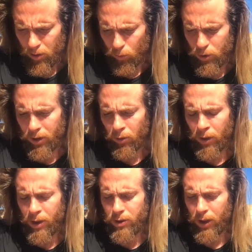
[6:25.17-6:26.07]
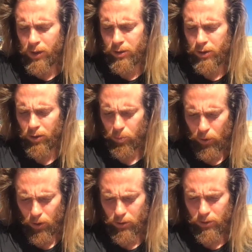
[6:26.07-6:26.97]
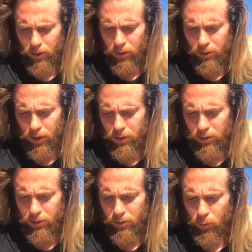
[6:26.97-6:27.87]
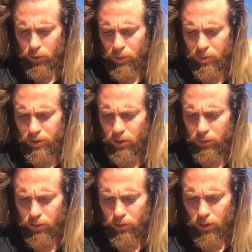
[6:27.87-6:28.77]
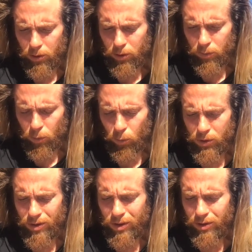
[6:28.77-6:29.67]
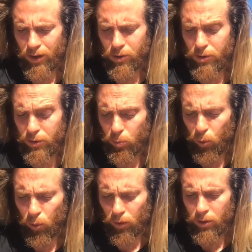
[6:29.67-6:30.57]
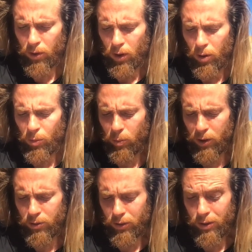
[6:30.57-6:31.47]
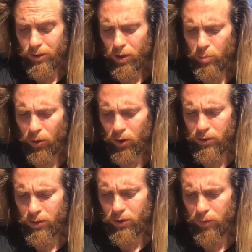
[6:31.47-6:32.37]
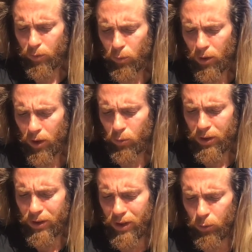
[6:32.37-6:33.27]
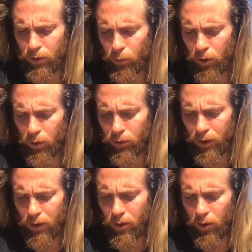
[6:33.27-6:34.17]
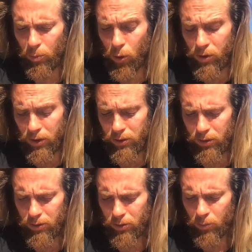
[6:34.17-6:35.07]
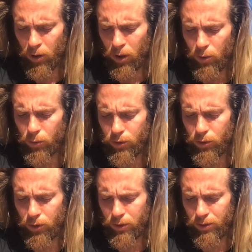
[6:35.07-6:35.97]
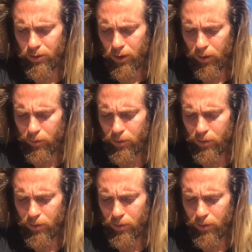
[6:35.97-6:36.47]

we can arrange any set of parts and design a system which may be self-destructive or which needs energy support. But by using the same parts in a different way, we can equally well create an harmonious system which nourishes life.